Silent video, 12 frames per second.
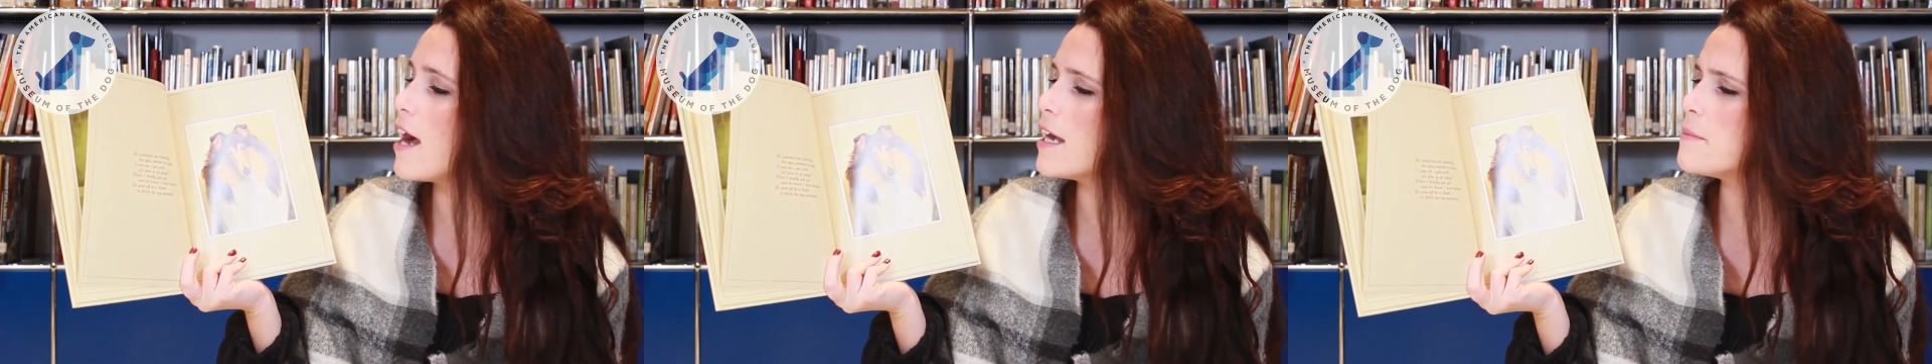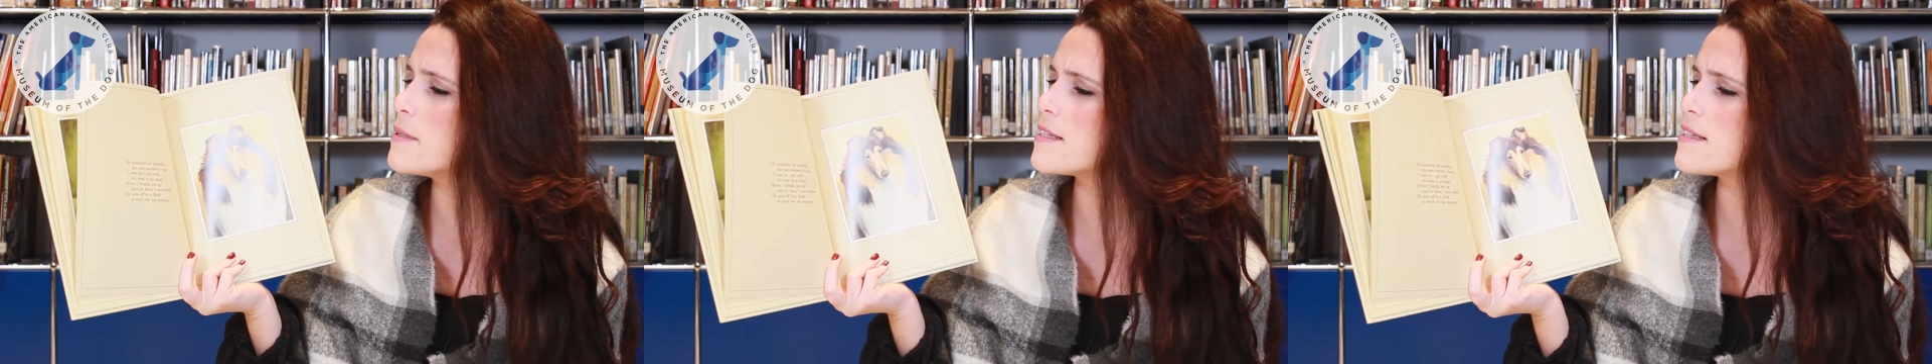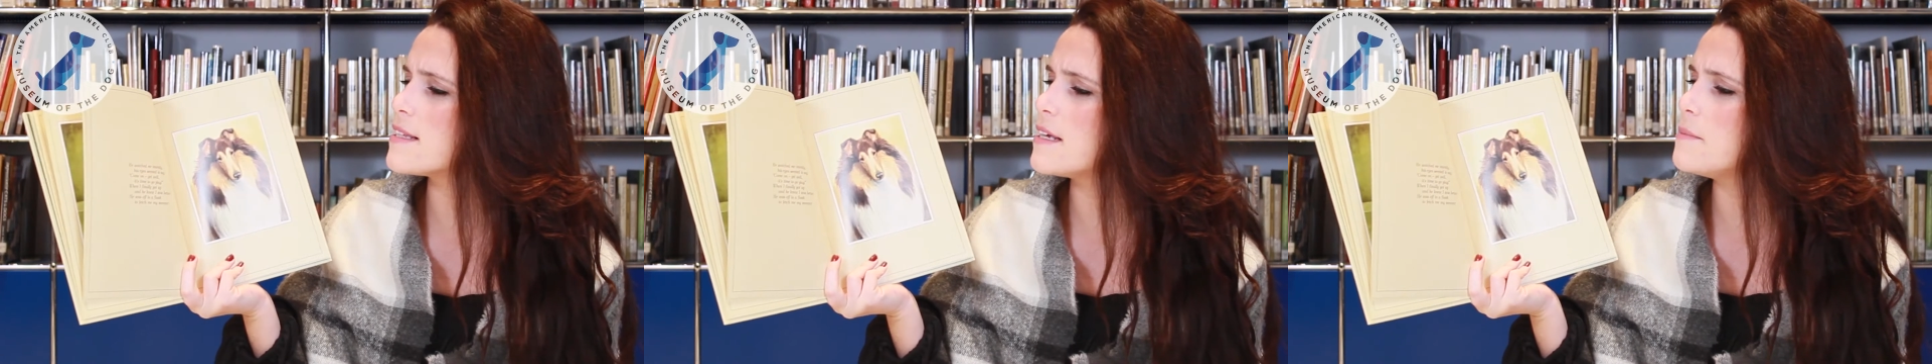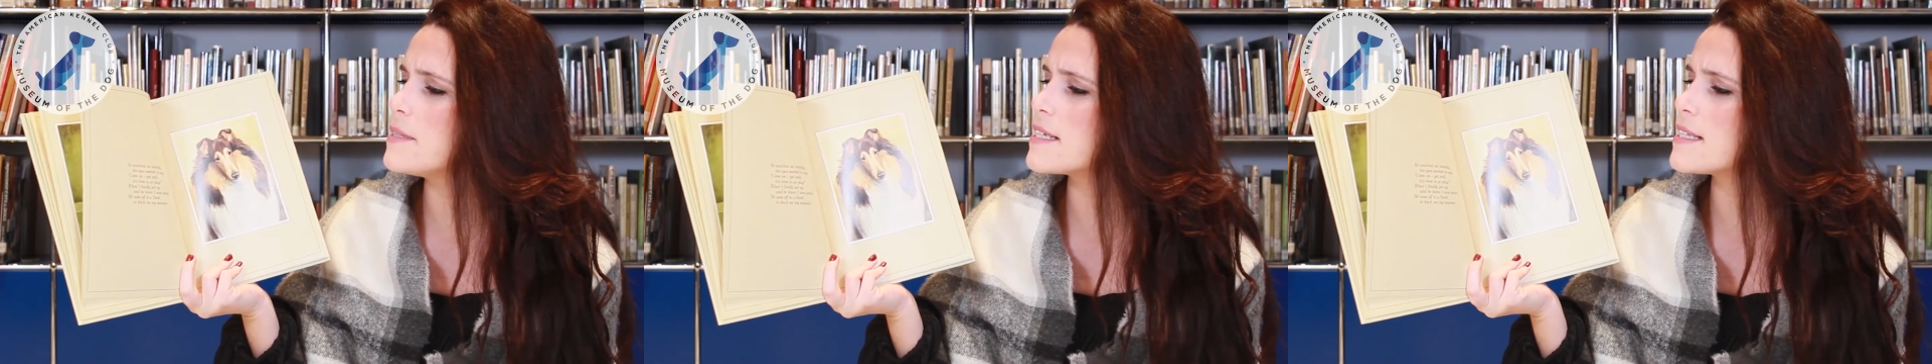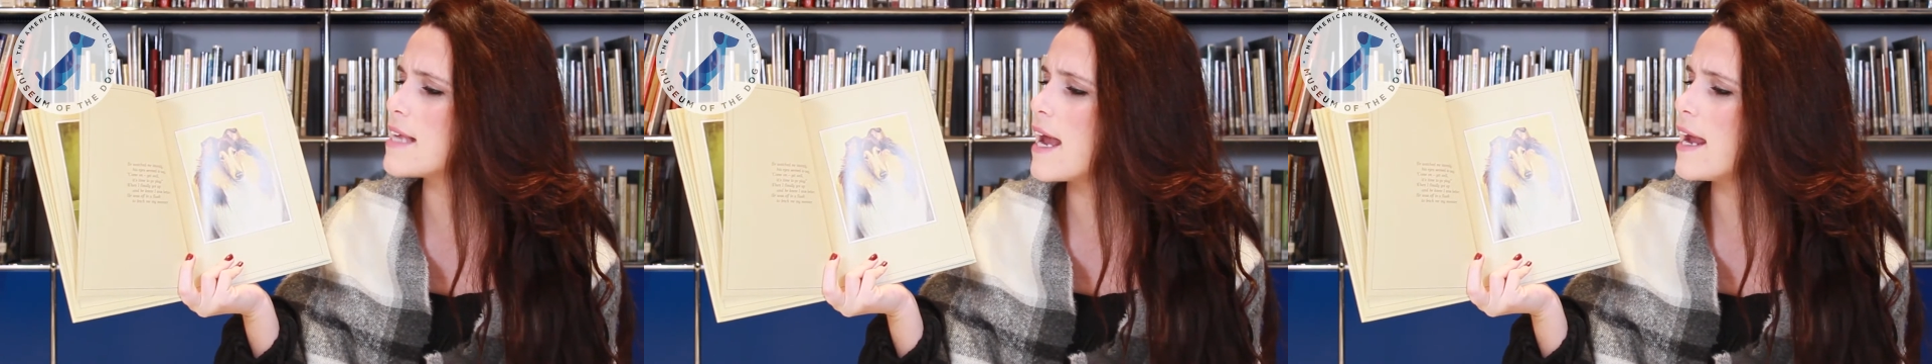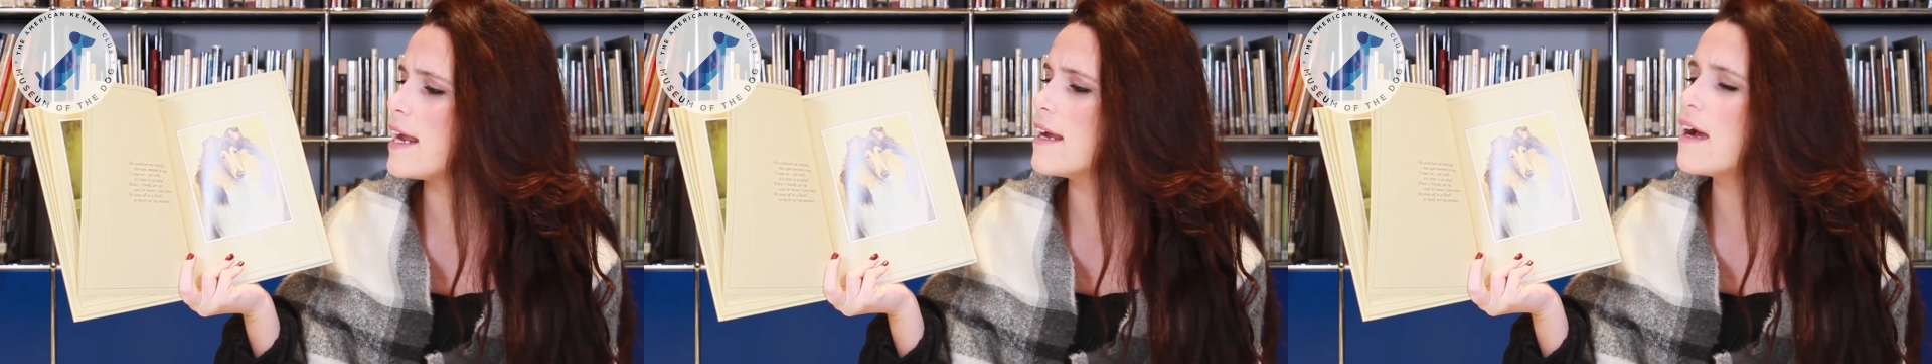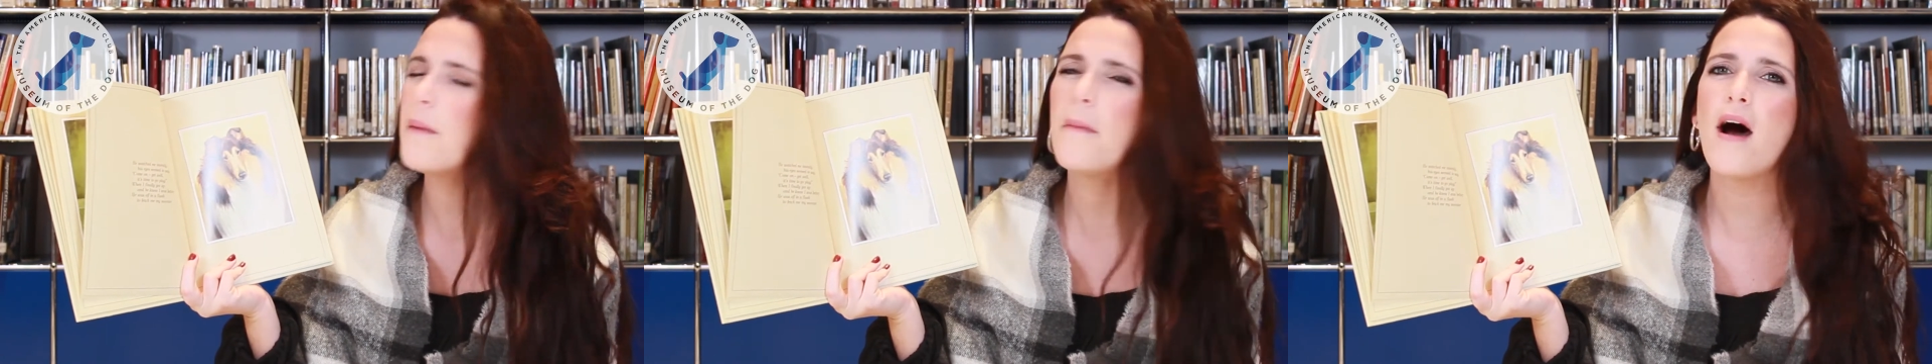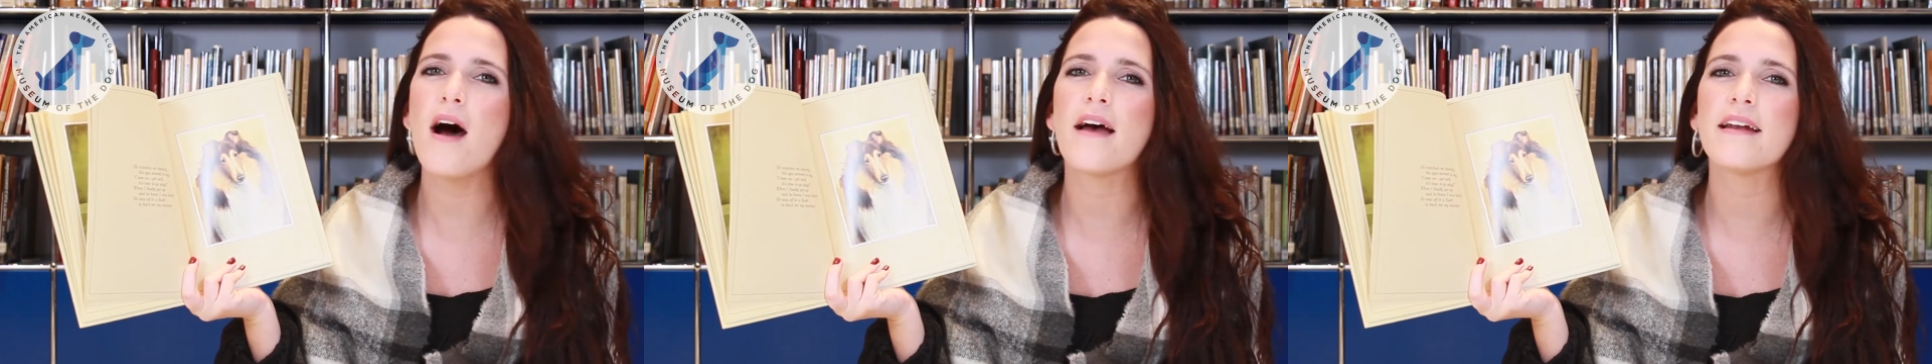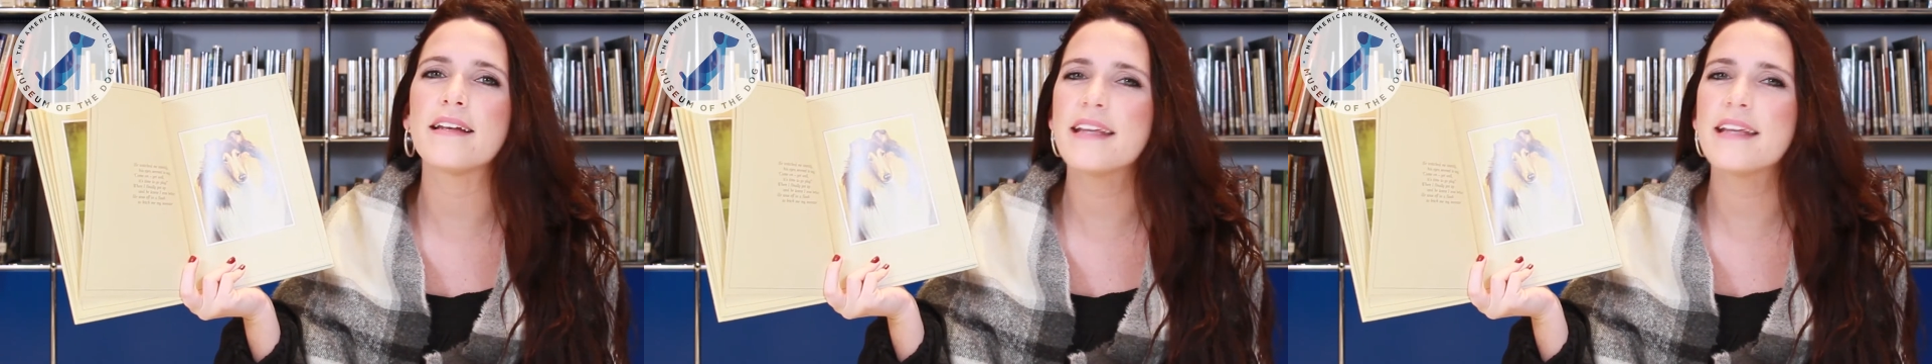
eyes seemed to say, "Come on,